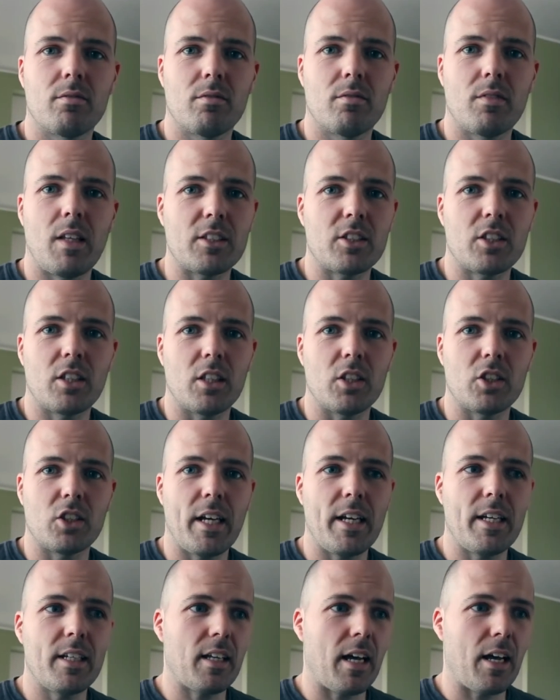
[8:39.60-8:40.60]
that's it
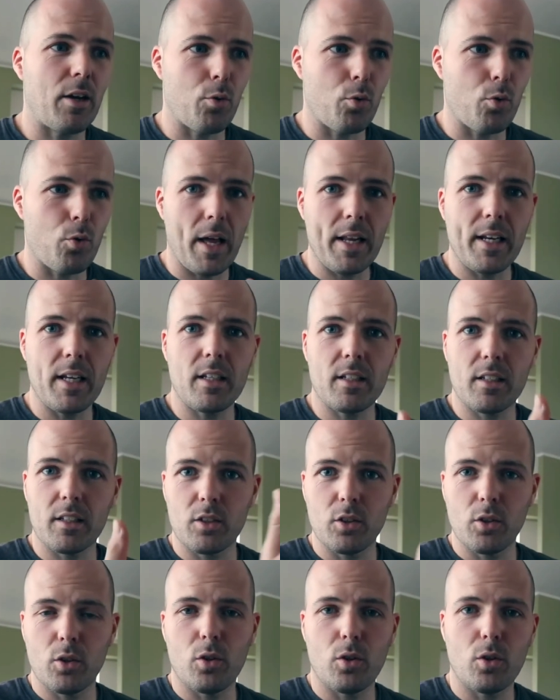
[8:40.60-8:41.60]
designed and ready to
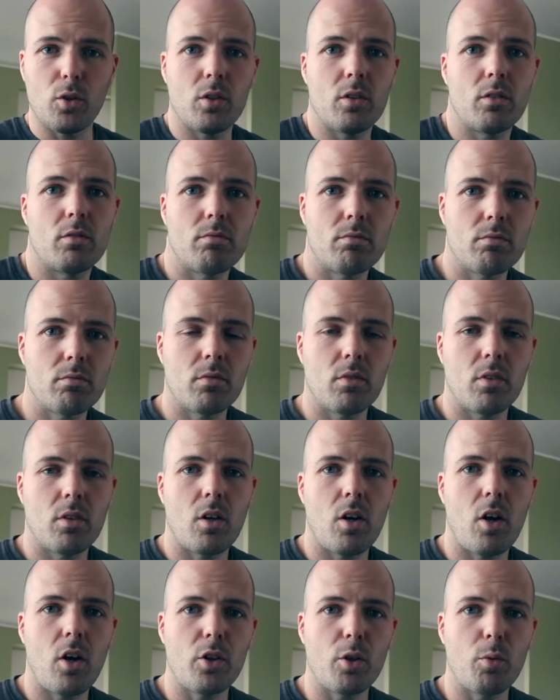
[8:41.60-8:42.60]
go
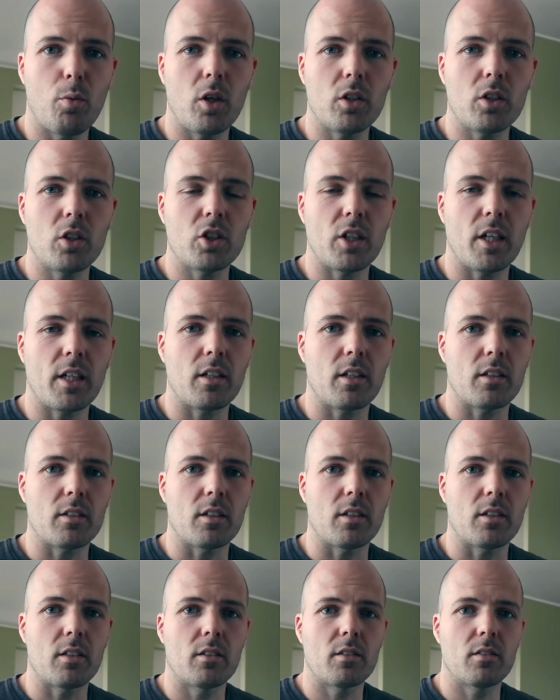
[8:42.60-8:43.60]
on the water jet
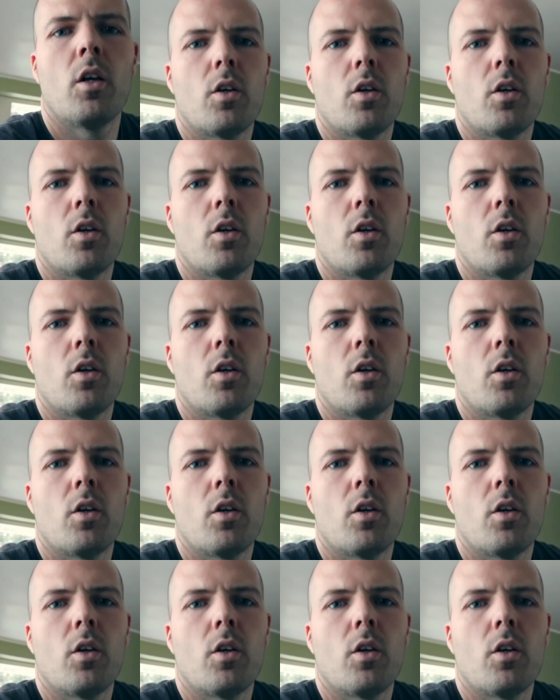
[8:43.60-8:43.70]
cutter.